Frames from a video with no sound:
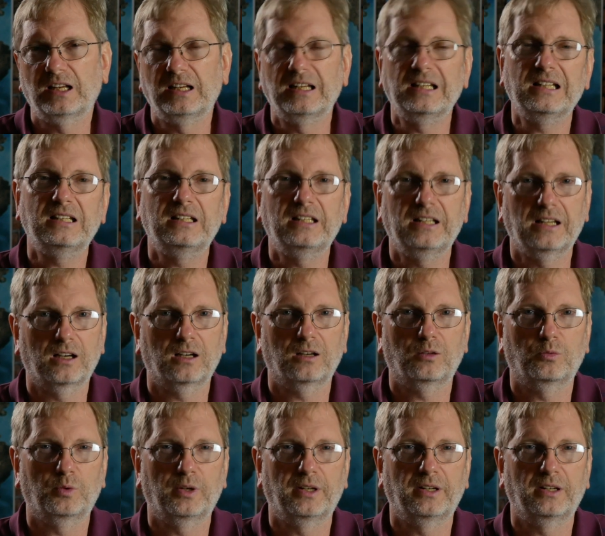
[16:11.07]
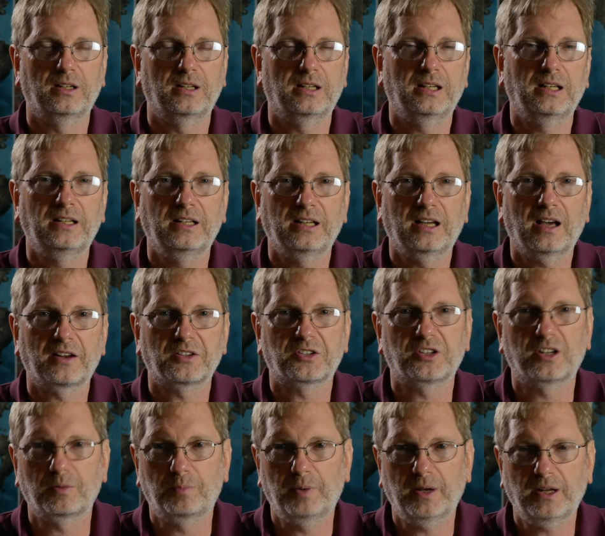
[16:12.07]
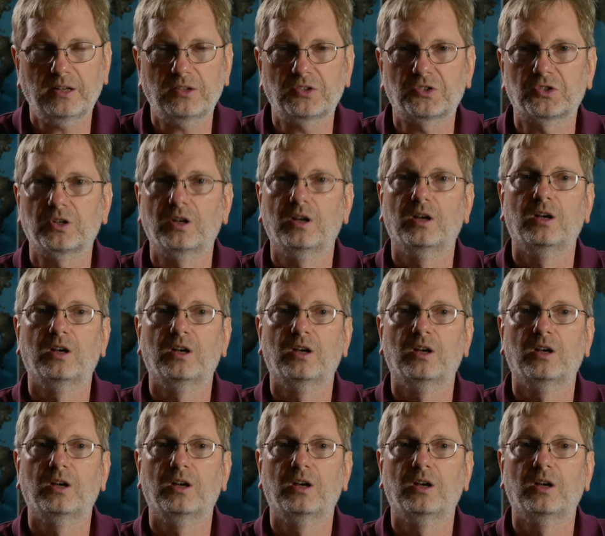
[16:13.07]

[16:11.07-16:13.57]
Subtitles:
and India, when India got its independence,